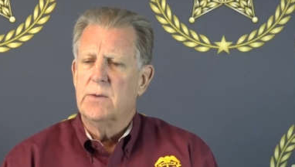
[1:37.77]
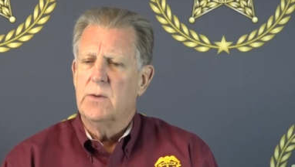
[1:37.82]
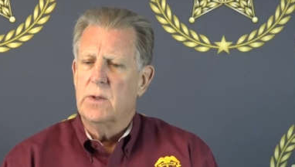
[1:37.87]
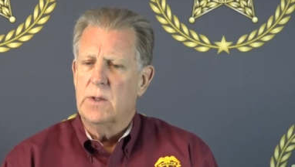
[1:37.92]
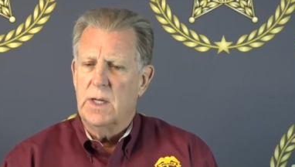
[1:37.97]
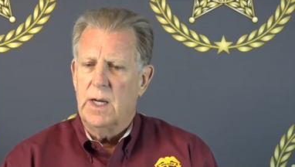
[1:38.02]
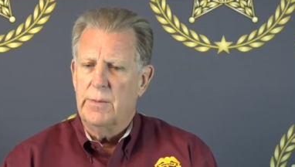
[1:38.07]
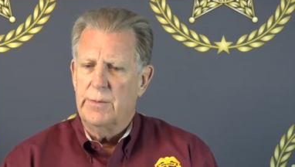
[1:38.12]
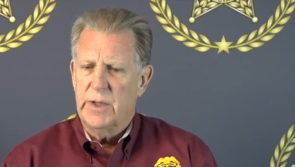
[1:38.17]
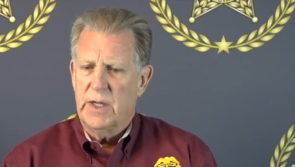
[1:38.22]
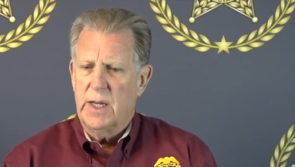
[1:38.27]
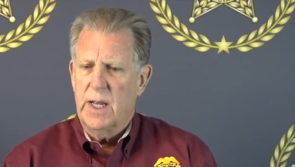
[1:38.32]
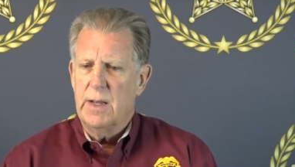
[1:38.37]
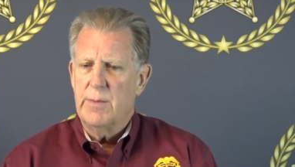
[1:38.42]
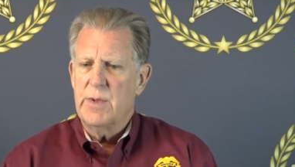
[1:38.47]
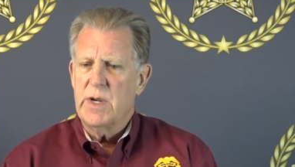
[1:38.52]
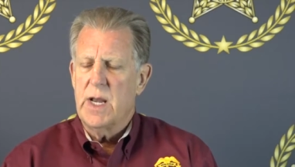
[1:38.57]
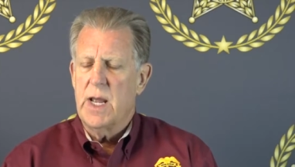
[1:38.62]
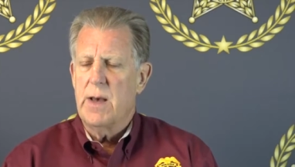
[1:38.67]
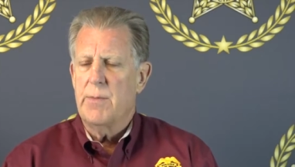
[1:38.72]
Well, I
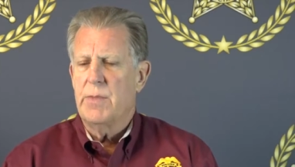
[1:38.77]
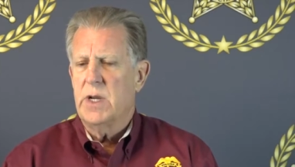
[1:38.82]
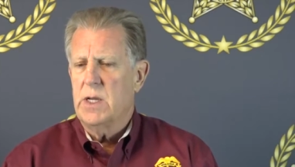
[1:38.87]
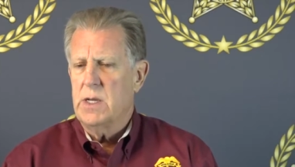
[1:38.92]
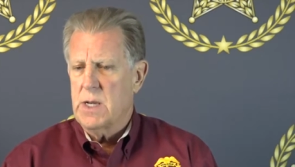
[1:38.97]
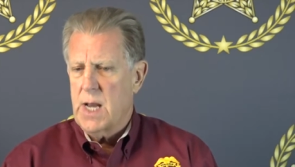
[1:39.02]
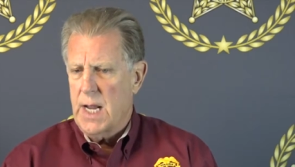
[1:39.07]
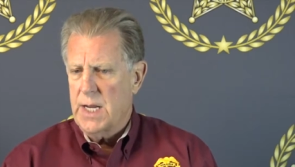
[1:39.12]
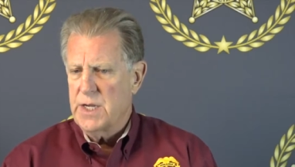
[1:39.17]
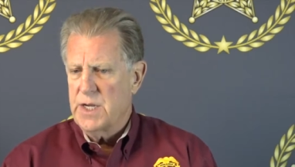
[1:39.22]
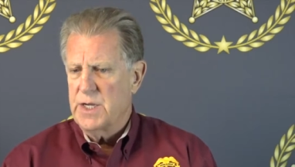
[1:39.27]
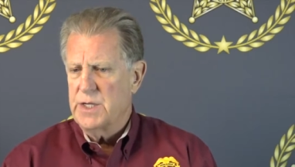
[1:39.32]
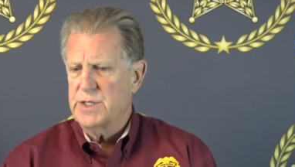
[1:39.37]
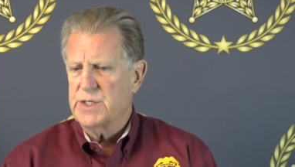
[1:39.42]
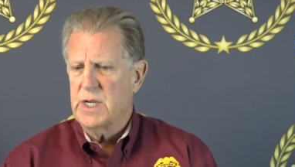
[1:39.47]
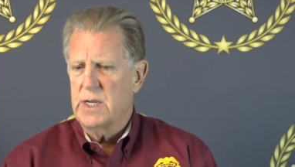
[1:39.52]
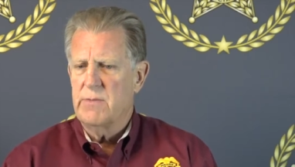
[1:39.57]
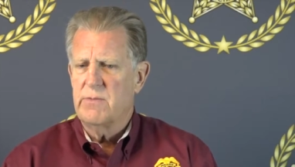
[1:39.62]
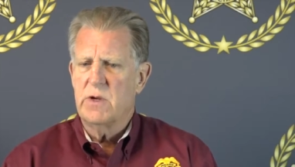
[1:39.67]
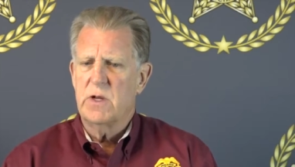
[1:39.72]
became a deputy in
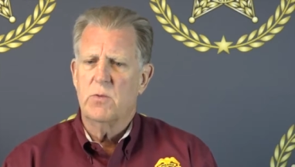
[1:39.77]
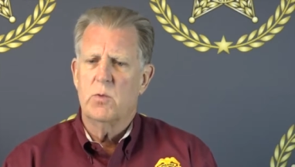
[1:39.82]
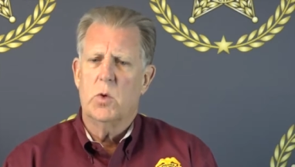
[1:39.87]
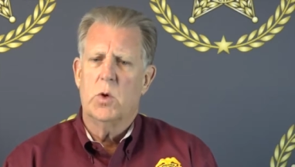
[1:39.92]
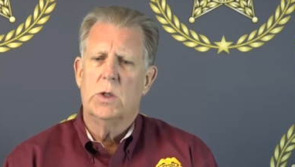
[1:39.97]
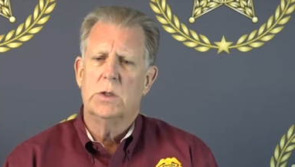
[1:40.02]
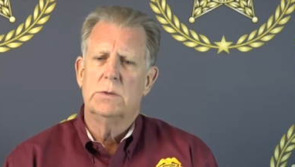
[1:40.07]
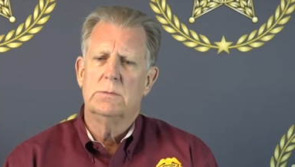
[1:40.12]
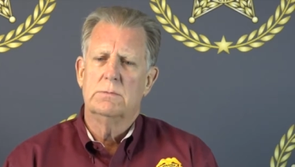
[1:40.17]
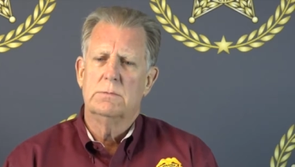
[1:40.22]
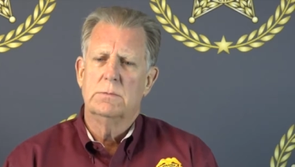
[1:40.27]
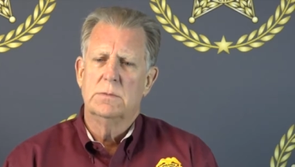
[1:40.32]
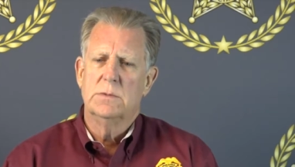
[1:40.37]
1971.